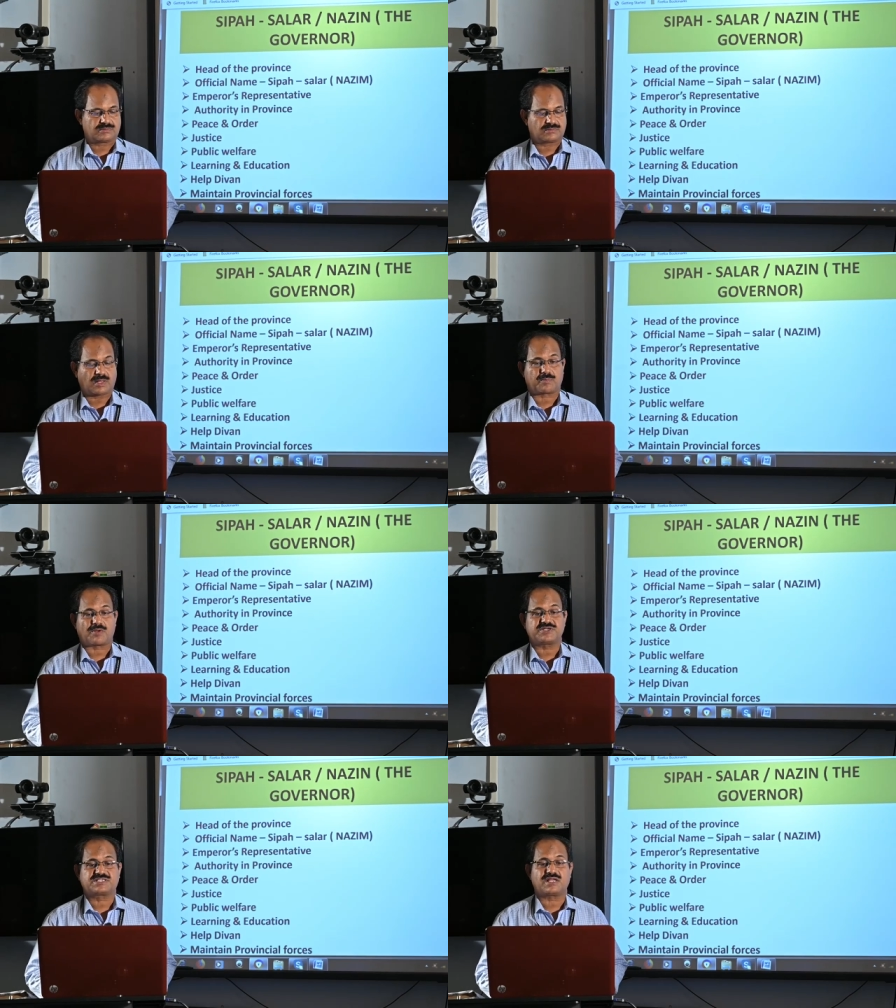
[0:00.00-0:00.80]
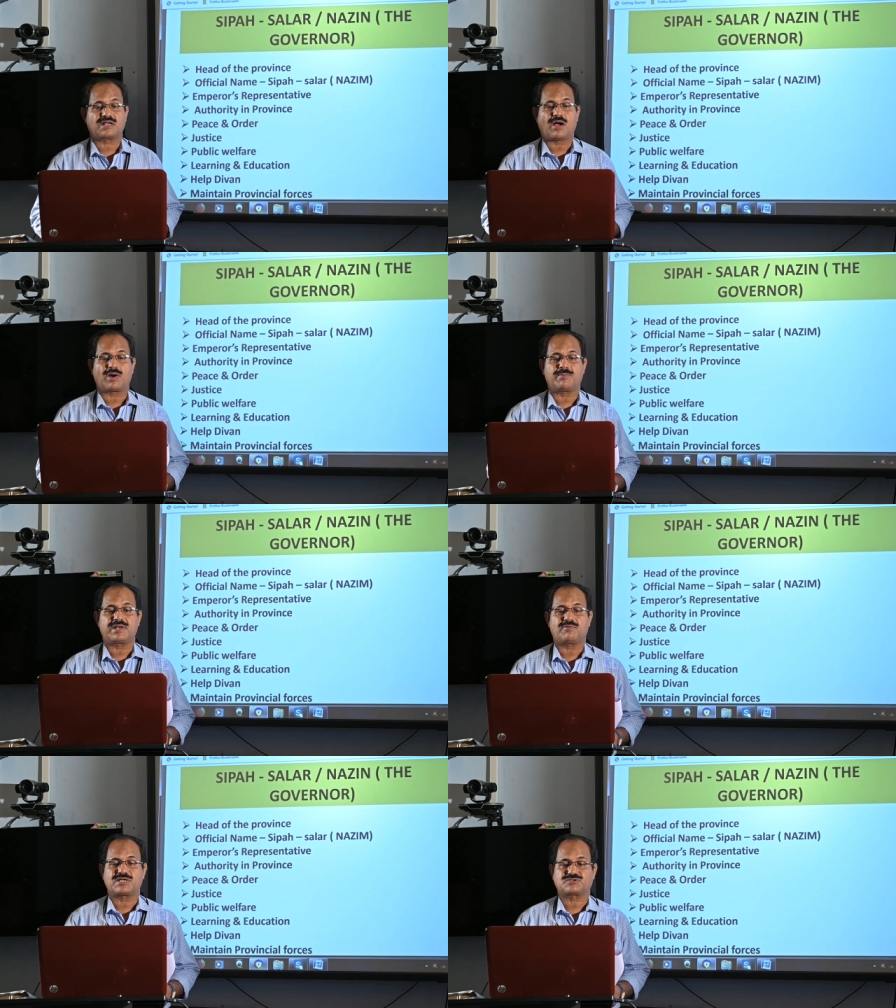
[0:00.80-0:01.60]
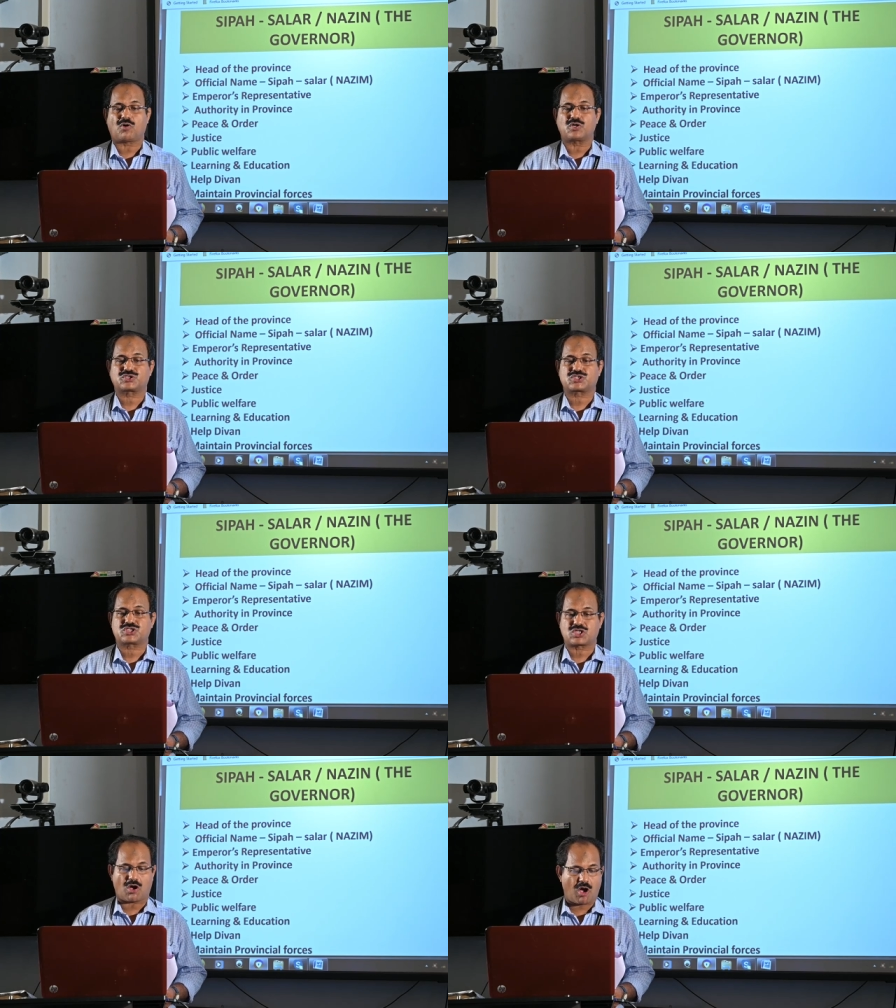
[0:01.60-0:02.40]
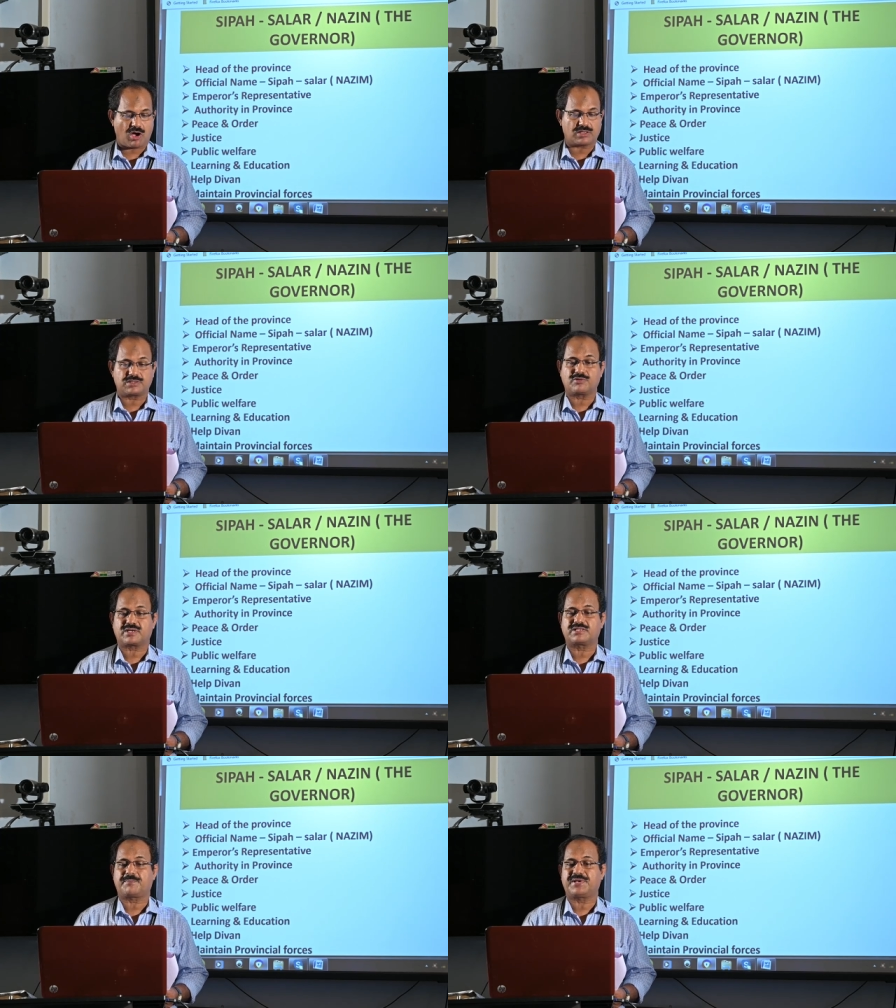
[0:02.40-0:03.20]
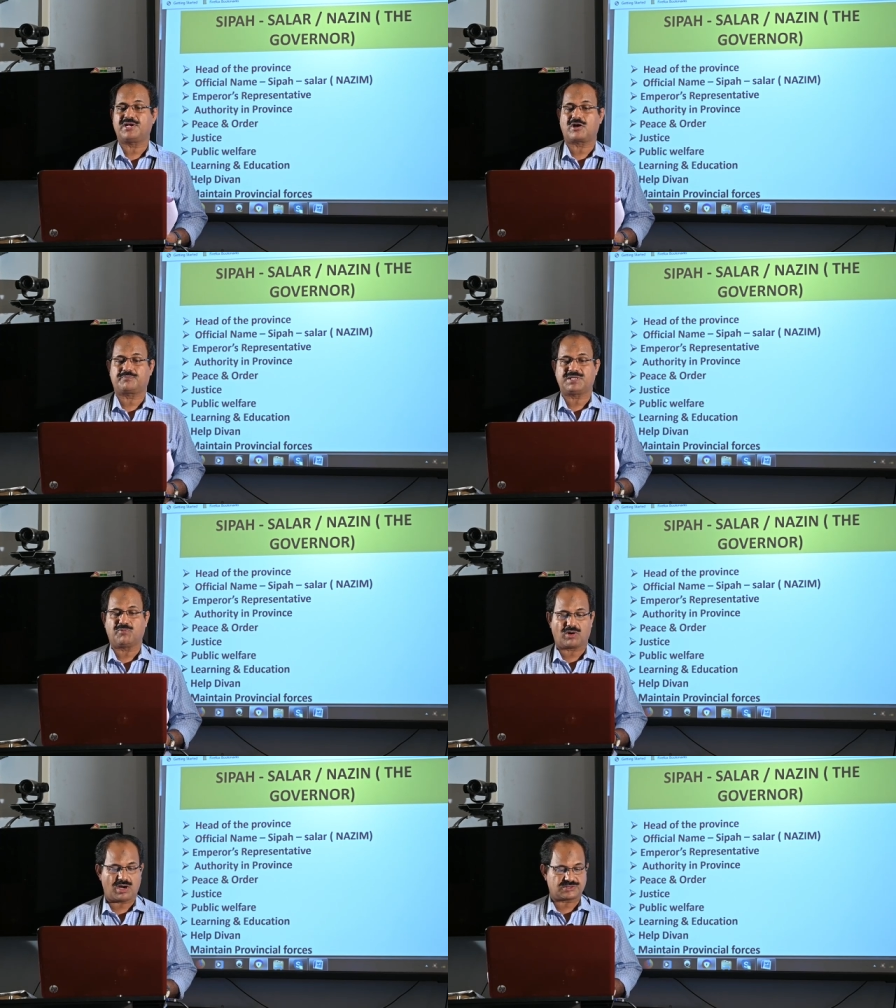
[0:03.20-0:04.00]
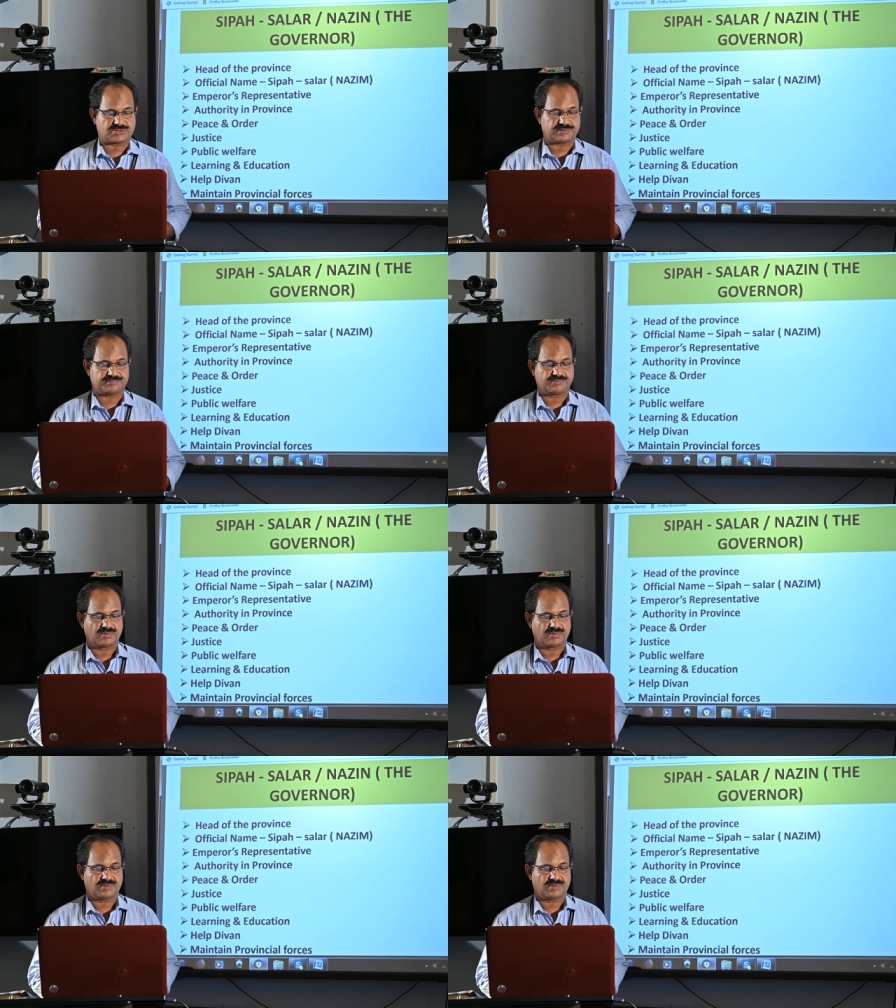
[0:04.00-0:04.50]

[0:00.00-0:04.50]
The provincial government was so strong during the period of the Mughals.